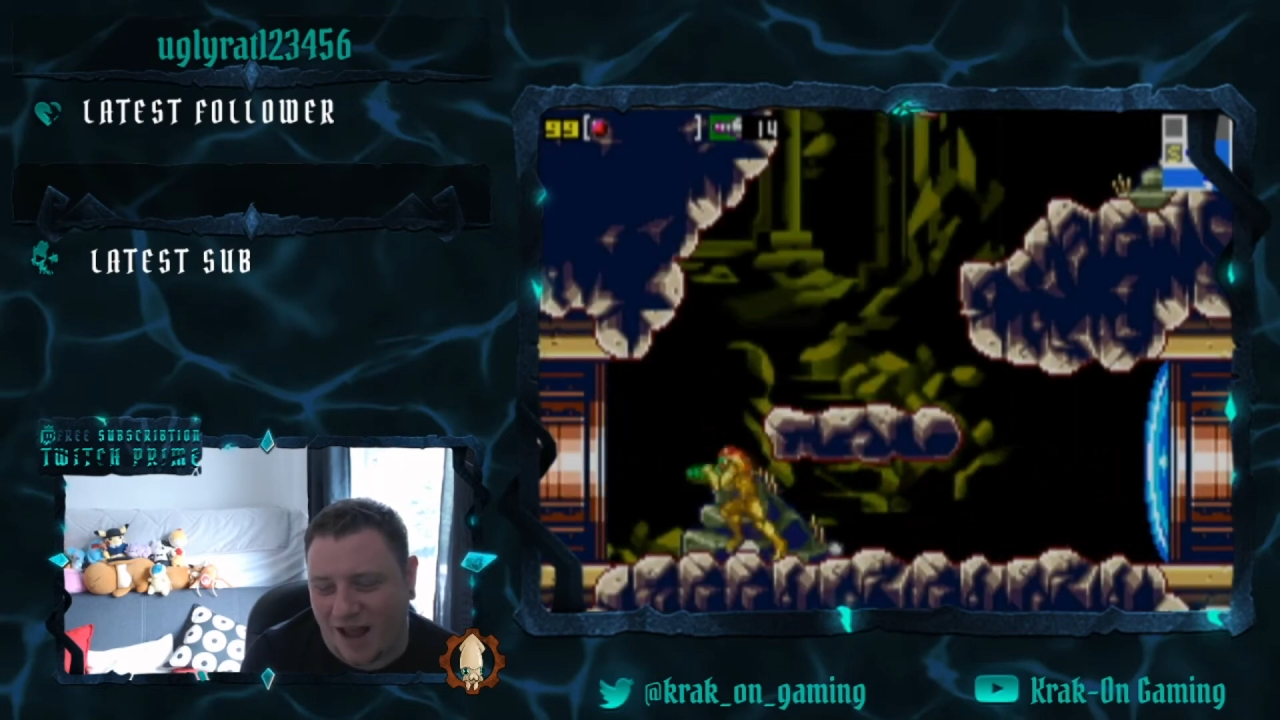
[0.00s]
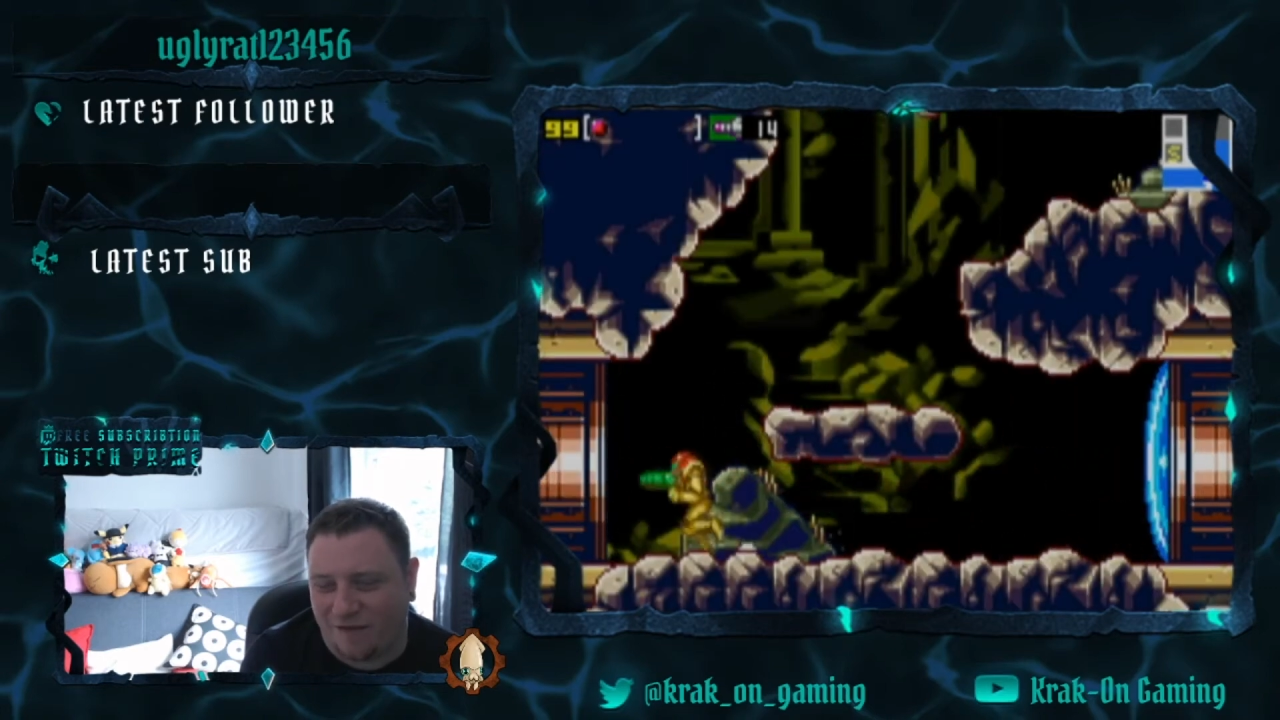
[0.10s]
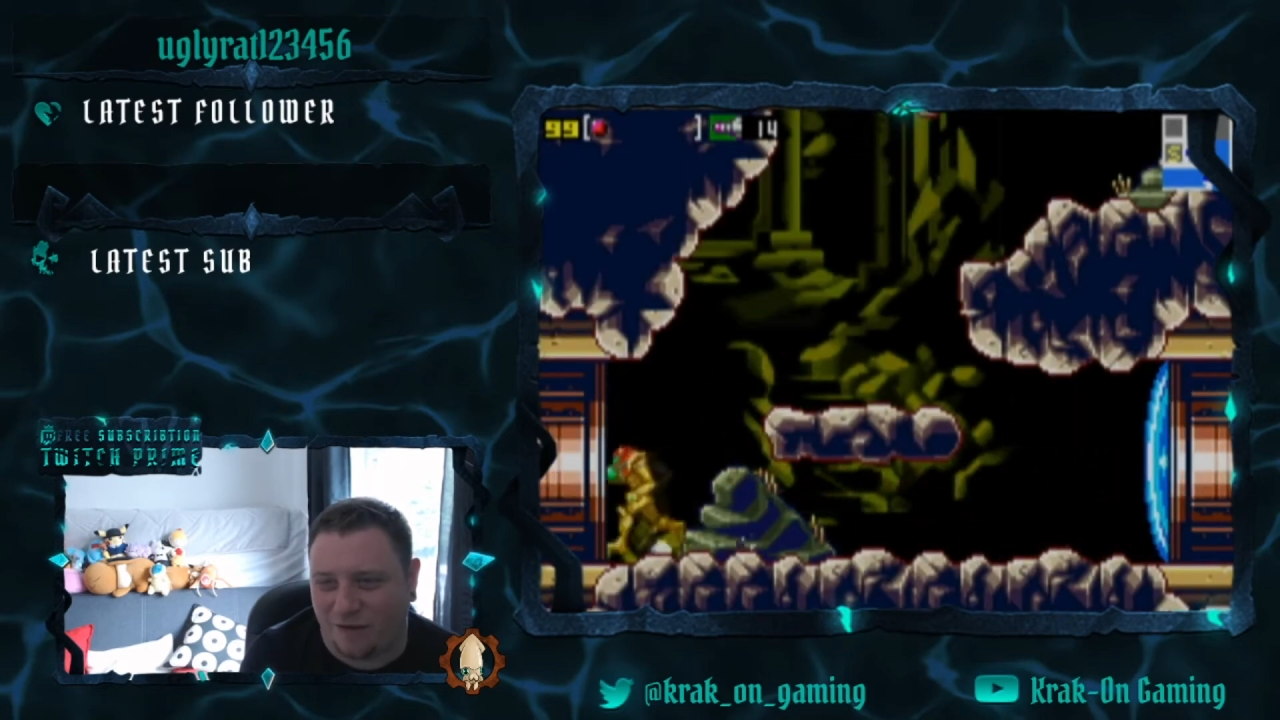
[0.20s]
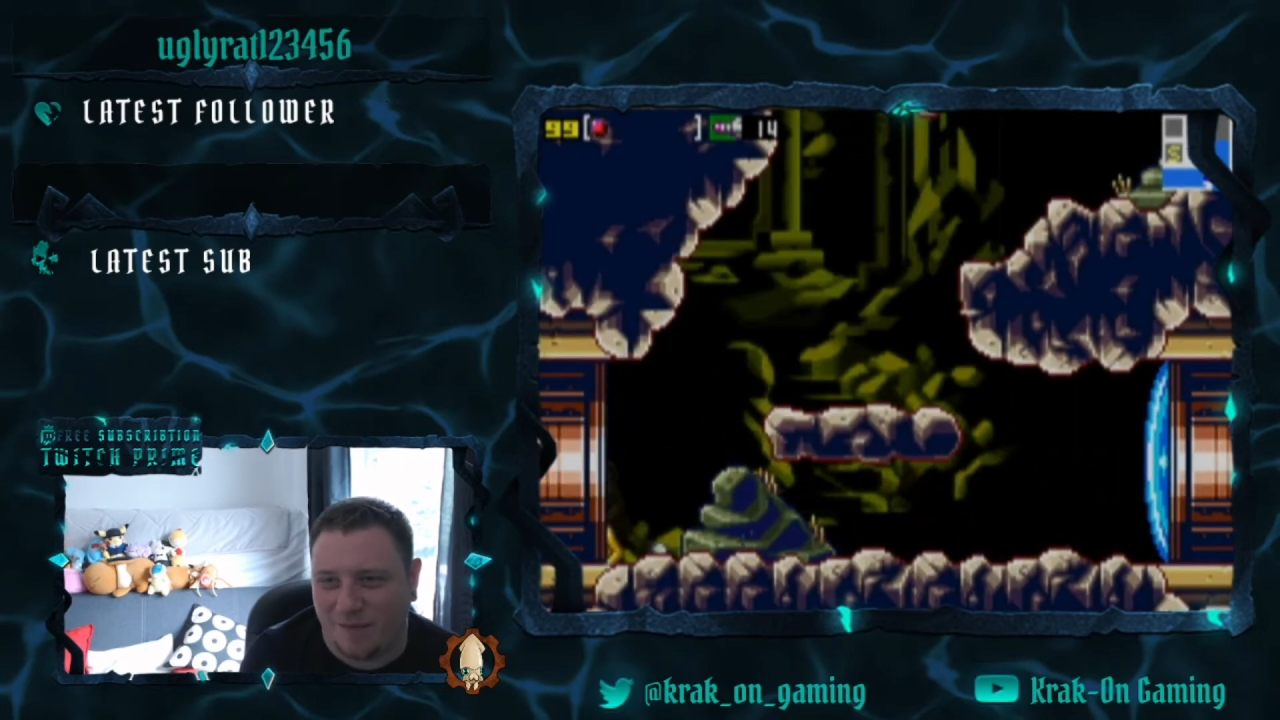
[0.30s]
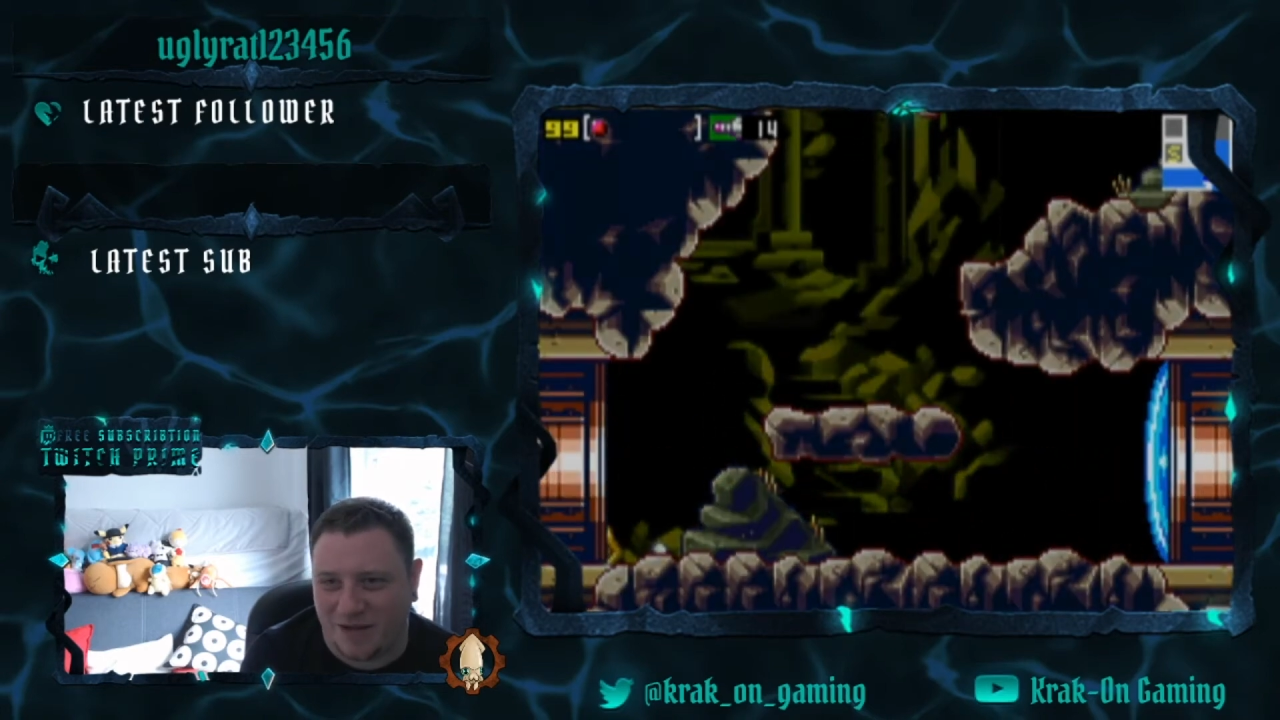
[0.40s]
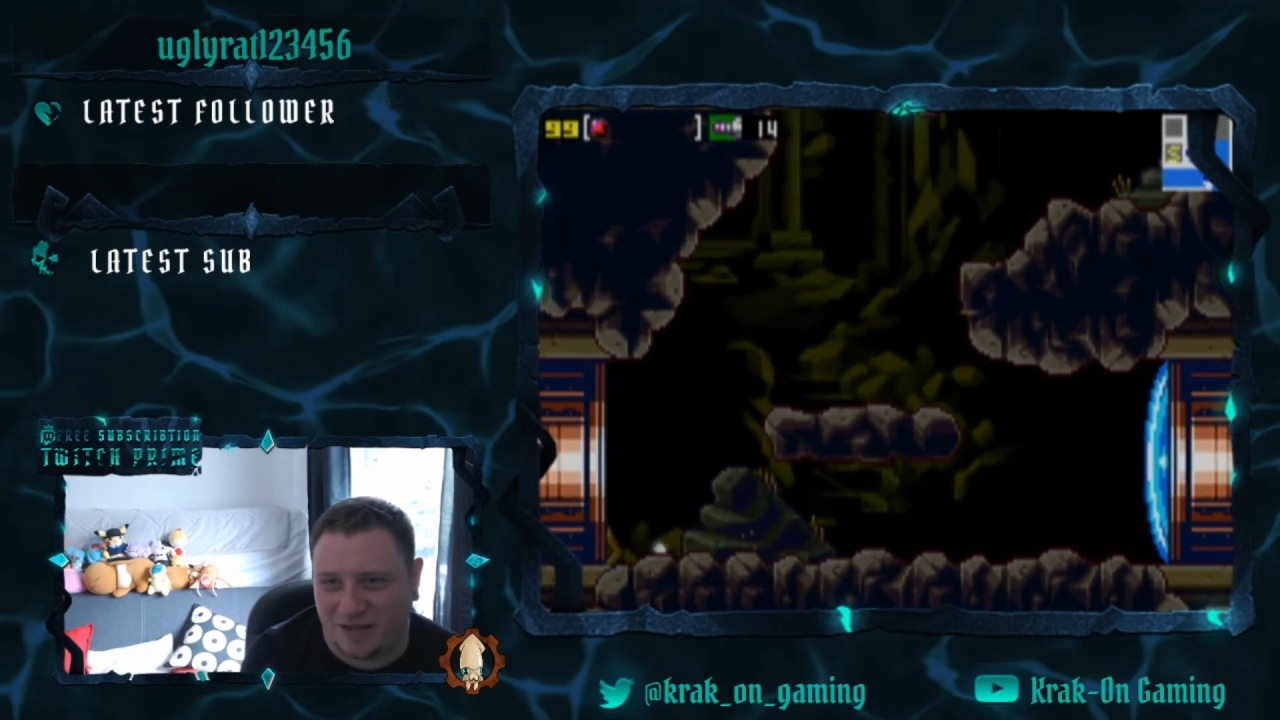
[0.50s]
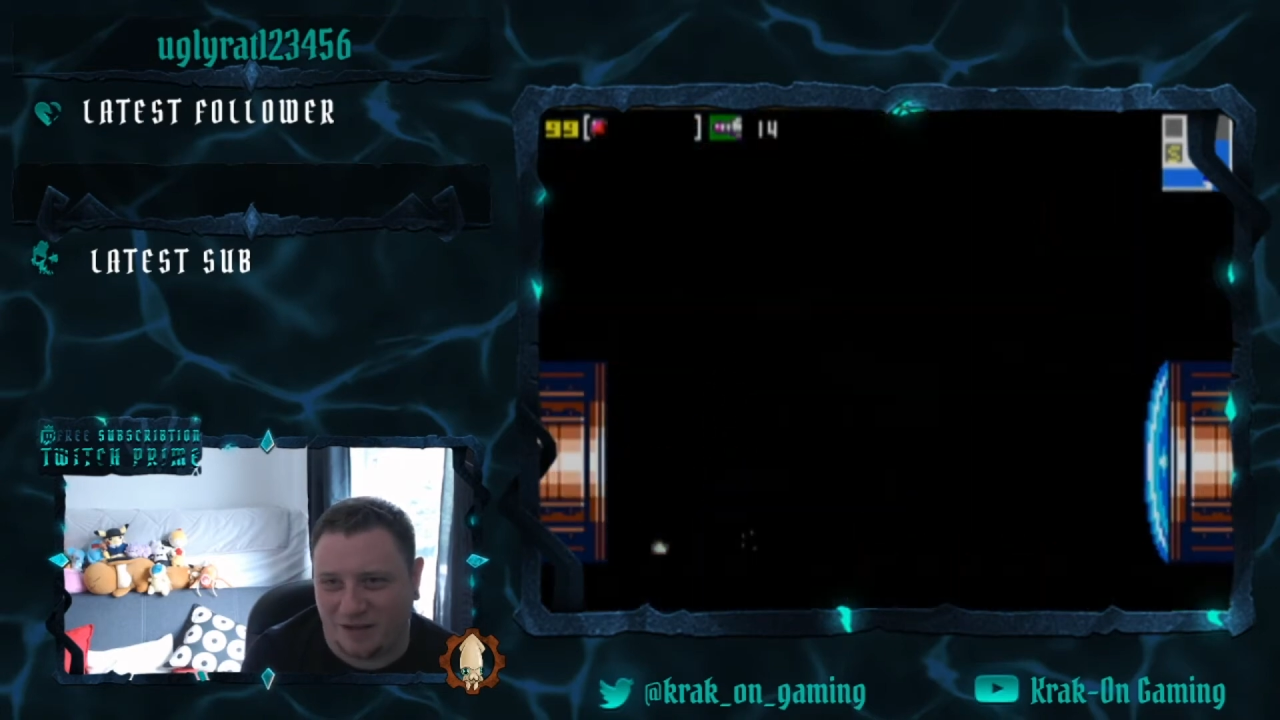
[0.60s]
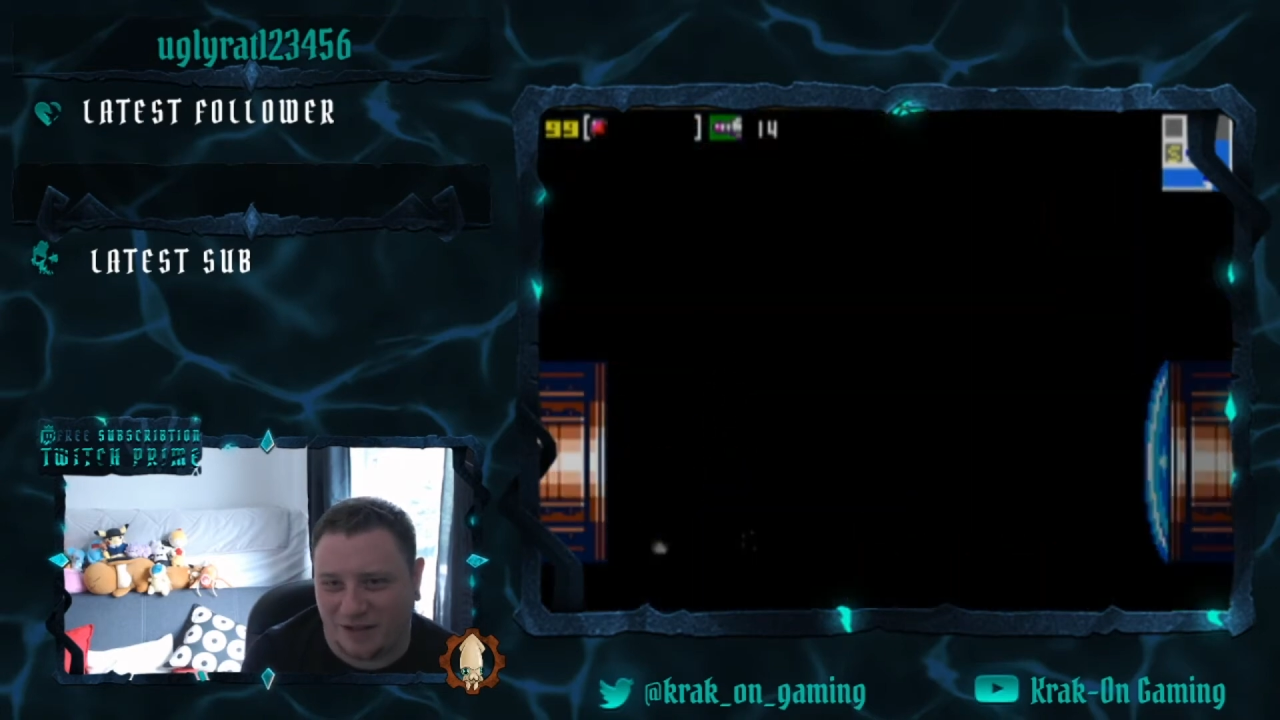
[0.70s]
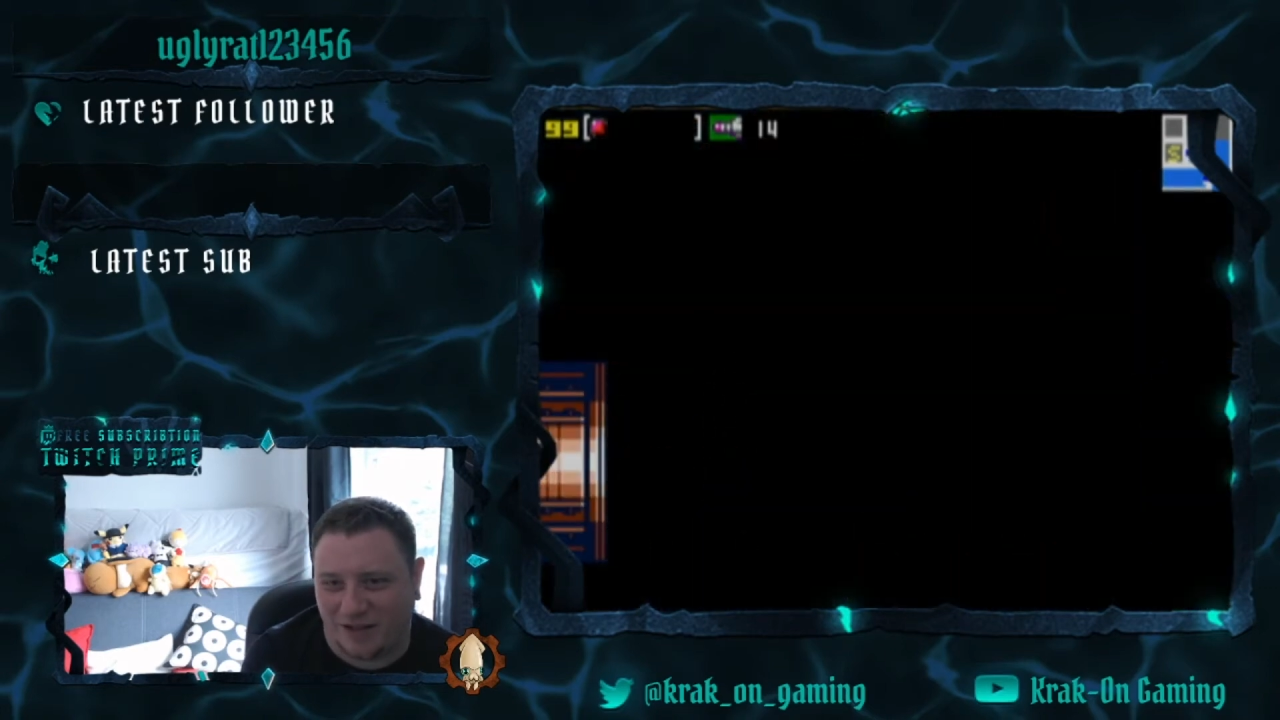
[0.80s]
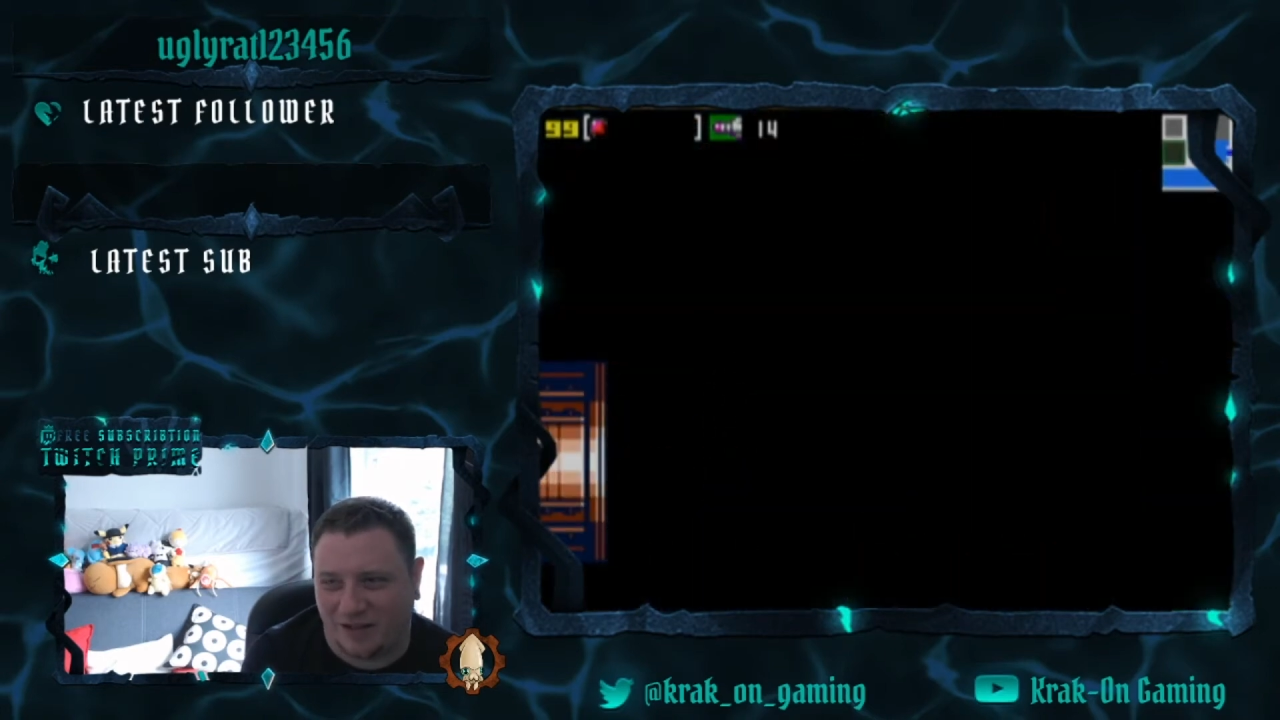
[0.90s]
Every
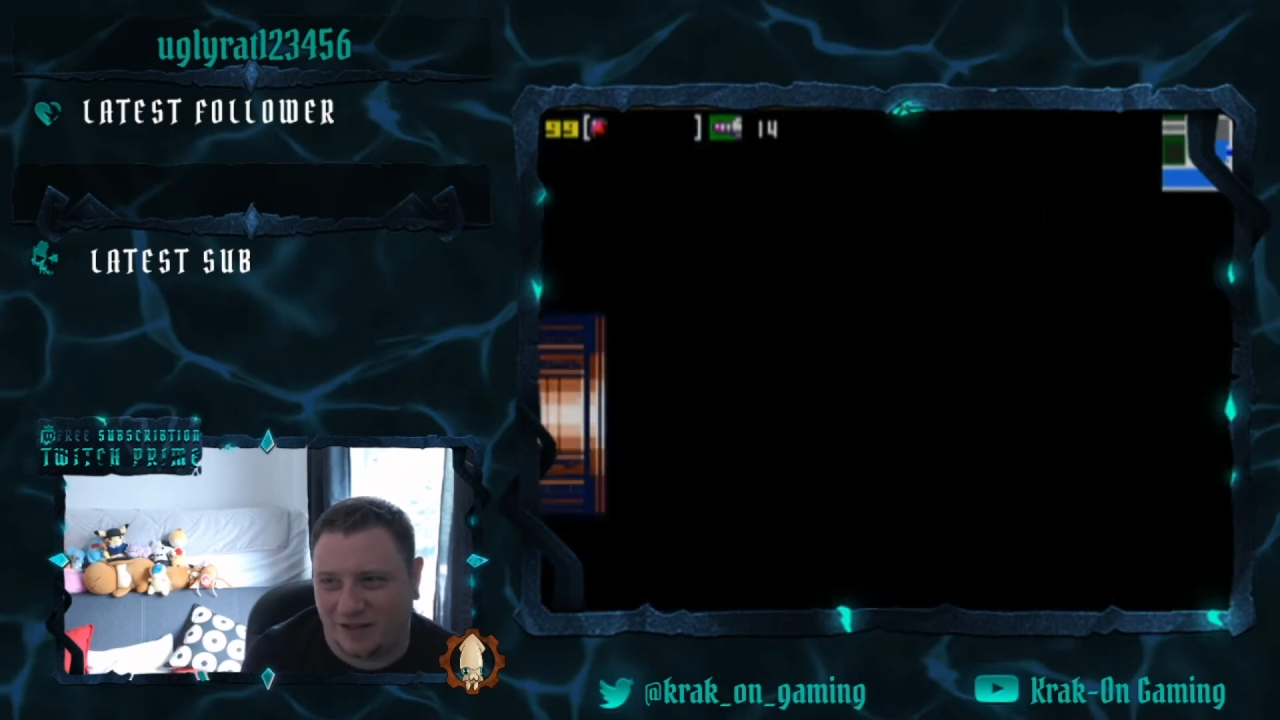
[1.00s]
missile